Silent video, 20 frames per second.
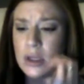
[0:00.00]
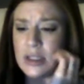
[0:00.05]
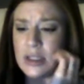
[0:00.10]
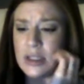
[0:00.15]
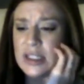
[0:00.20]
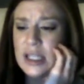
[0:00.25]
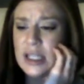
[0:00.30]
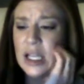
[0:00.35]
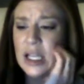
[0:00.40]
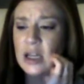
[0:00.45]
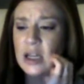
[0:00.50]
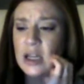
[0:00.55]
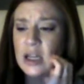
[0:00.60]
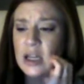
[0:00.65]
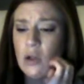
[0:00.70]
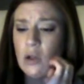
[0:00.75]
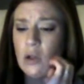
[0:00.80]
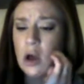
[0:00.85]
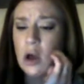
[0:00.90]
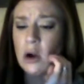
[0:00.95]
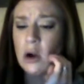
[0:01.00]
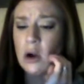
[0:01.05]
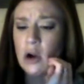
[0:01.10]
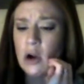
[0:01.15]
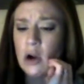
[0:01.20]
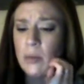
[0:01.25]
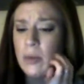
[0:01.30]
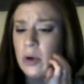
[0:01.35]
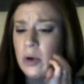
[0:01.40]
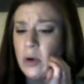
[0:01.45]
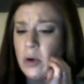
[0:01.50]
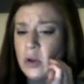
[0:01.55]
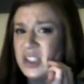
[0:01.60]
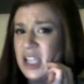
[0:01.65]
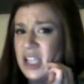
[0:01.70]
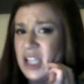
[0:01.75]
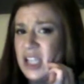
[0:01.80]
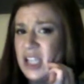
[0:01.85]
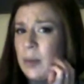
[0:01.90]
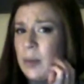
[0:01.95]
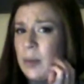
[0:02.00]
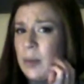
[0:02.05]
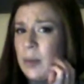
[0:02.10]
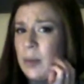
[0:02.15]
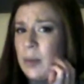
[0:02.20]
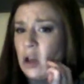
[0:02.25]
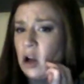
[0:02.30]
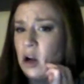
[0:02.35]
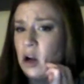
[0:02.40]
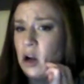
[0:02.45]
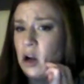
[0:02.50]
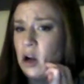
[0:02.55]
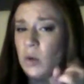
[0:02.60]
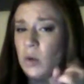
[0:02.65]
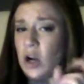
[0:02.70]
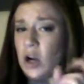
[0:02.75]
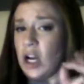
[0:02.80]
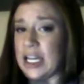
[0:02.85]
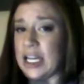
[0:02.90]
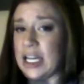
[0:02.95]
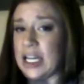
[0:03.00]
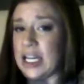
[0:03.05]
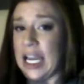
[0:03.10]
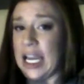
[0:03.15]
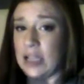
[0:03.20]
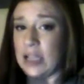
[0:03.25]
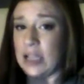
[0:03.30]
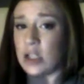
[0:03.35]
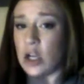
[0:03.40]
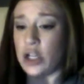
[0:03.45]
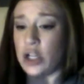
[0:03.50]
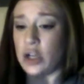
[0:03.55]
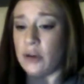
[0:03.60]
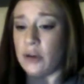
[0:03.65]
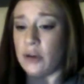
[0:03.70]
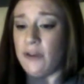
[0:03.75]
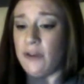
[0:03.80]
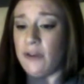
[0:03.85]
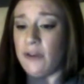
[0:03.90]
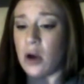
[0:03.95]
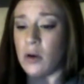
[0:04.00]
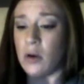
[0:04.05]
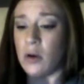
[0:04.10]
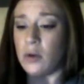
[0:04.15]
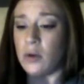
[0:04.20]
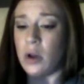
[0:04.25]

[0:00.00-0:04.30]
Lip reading: send an alarm or set up an alarm to where it dings on your phone.